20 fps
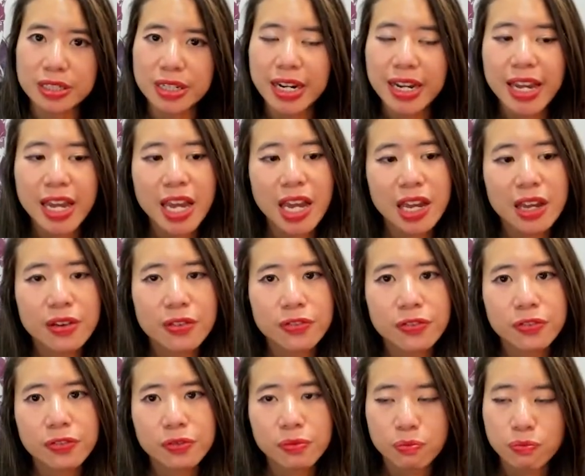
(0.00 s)
I
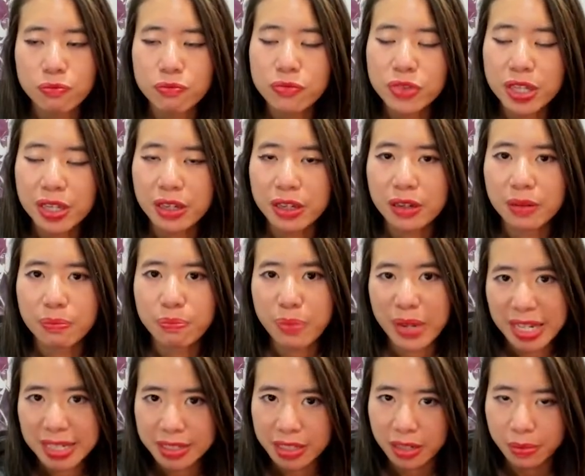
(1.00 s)
have the
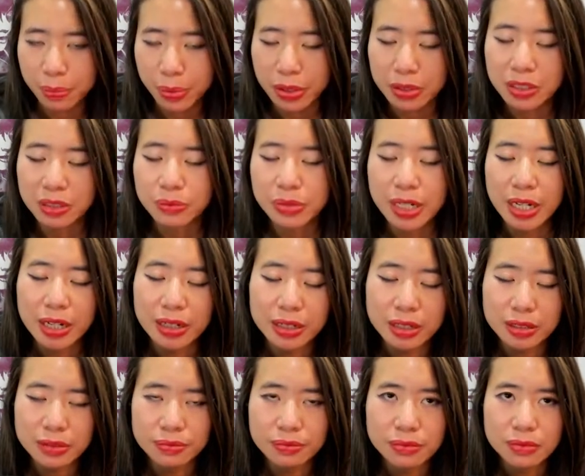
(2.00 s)
basic building block,
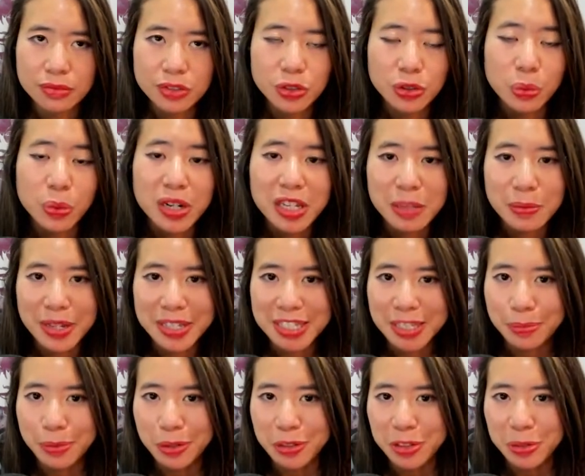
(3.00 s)
or one of the
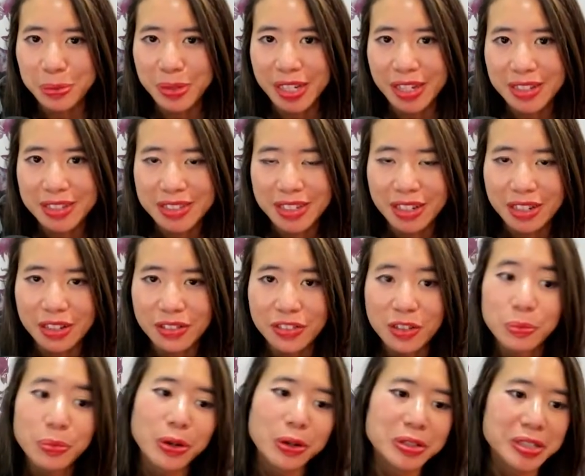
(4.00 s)
basic building blocks of
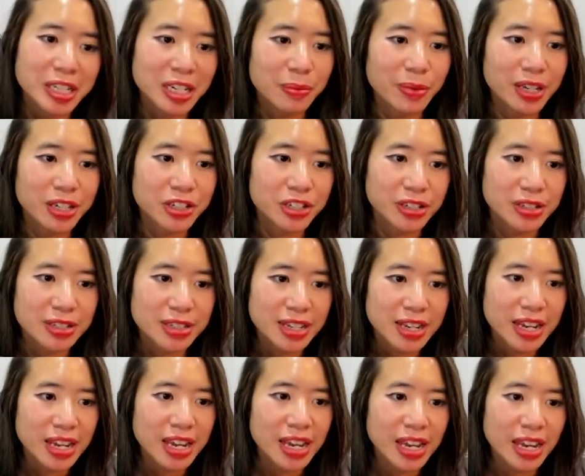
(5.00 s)
Compose animations,
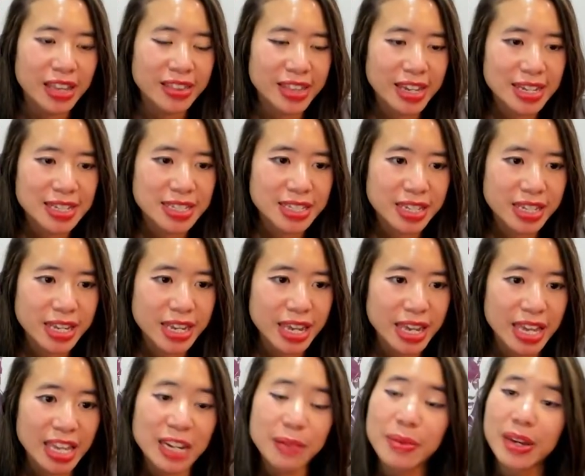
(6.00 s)
and that's the
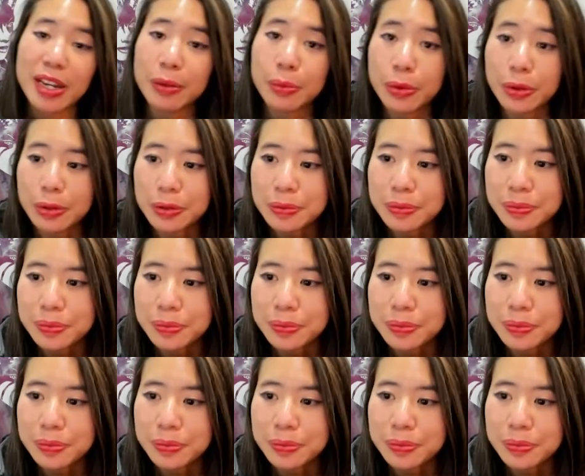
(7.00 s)
animatable.